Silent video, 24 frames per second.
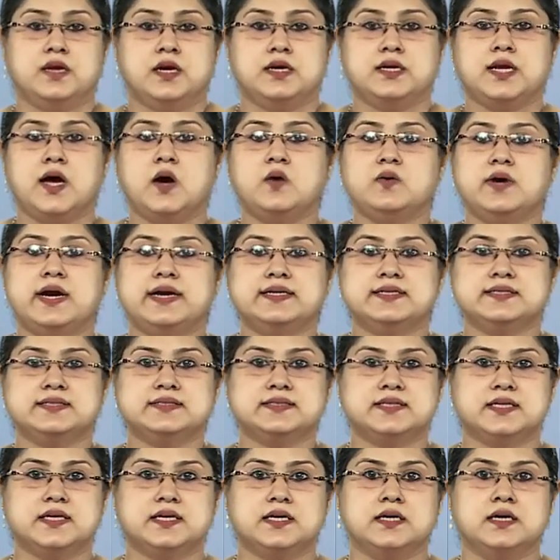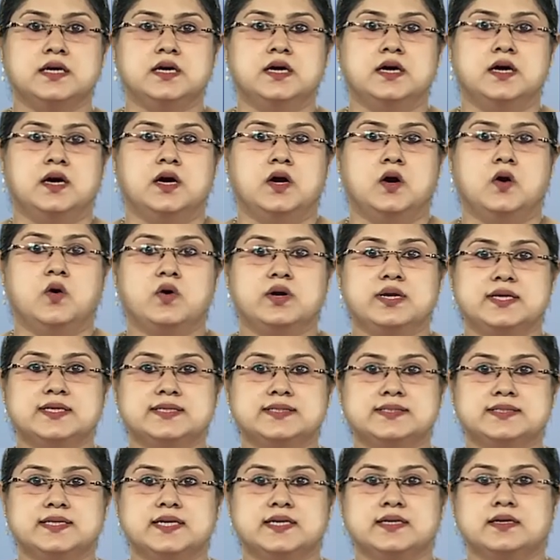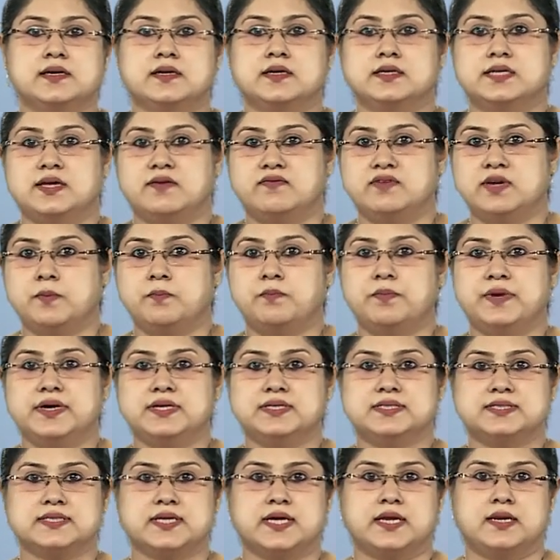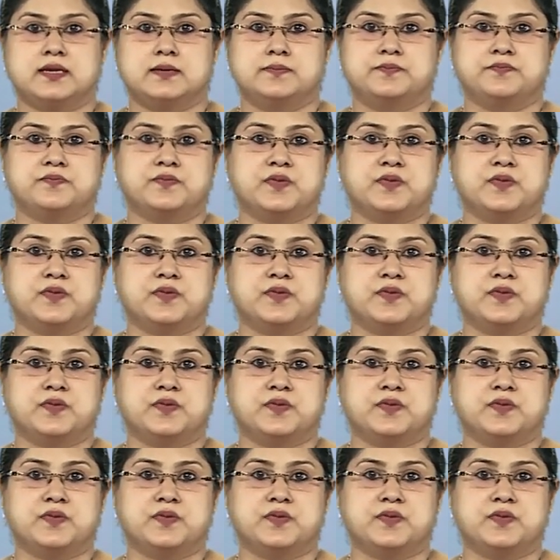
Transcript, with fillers: Now let us see holistic development skill.